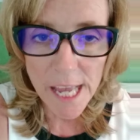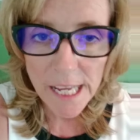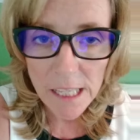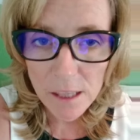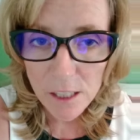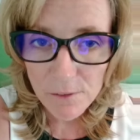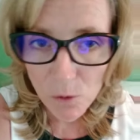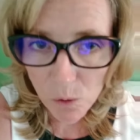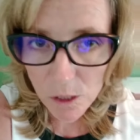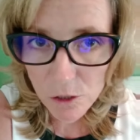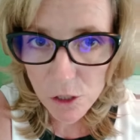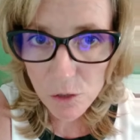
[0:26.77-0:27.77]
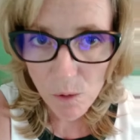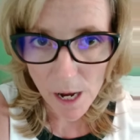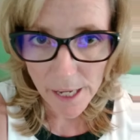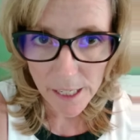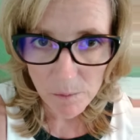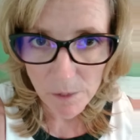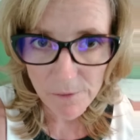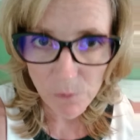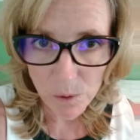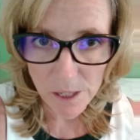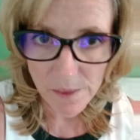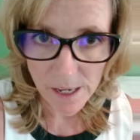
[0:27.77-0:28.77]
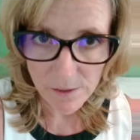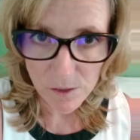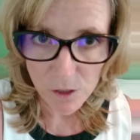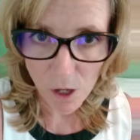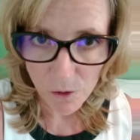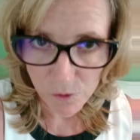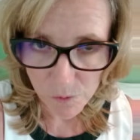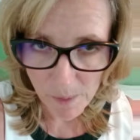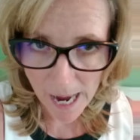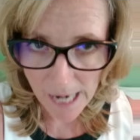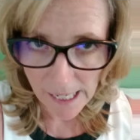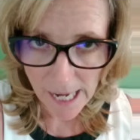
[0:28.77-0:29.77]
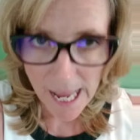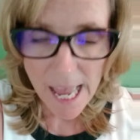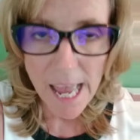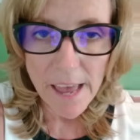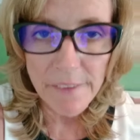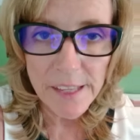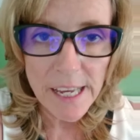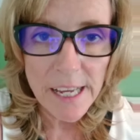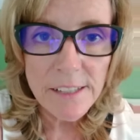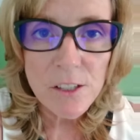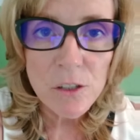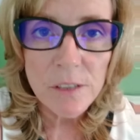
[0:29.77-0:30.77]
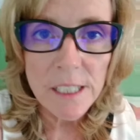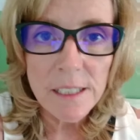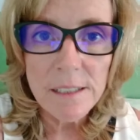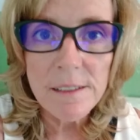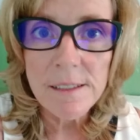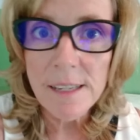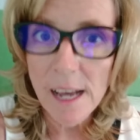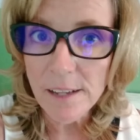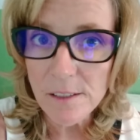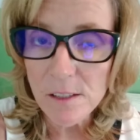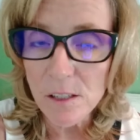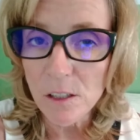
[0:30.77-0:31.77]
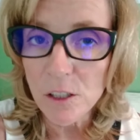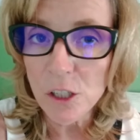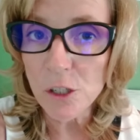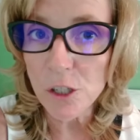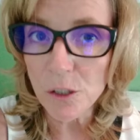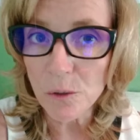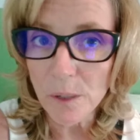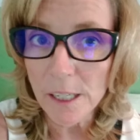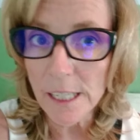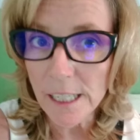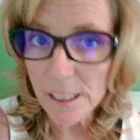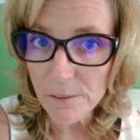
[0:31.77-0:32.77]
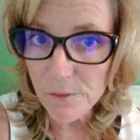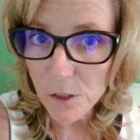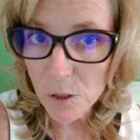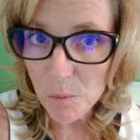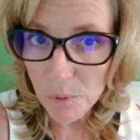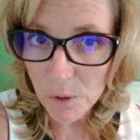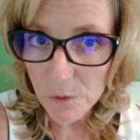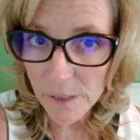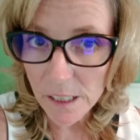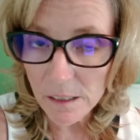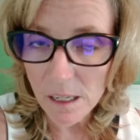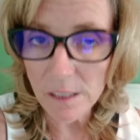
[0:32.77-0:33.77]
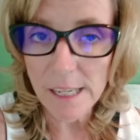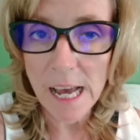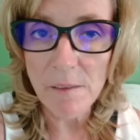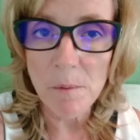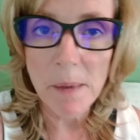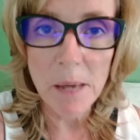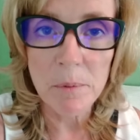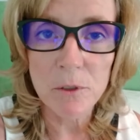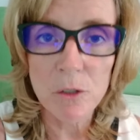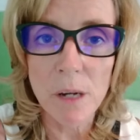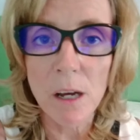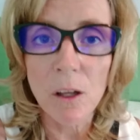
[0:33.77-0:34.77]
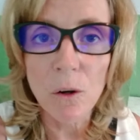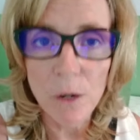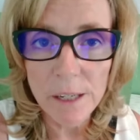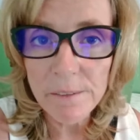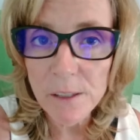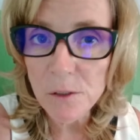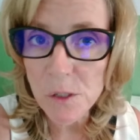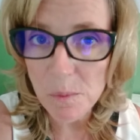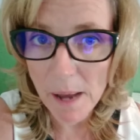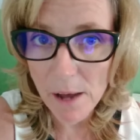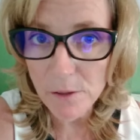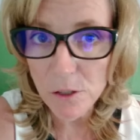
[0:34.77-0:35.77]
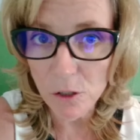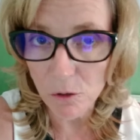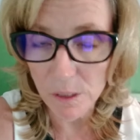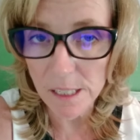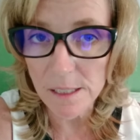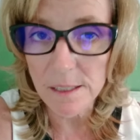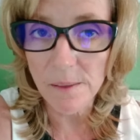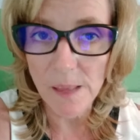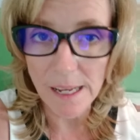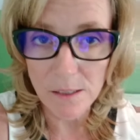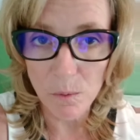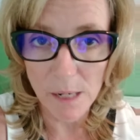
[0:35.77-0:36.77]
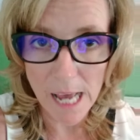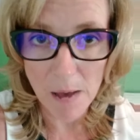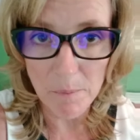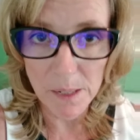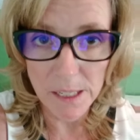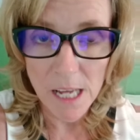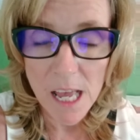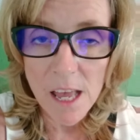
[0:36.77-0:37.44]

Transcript: In the divorce, do I get my $40,000 back? And the answer is yes, you do. If you can prove it and you have a paper trail or if your spouse agrees that that's what happened,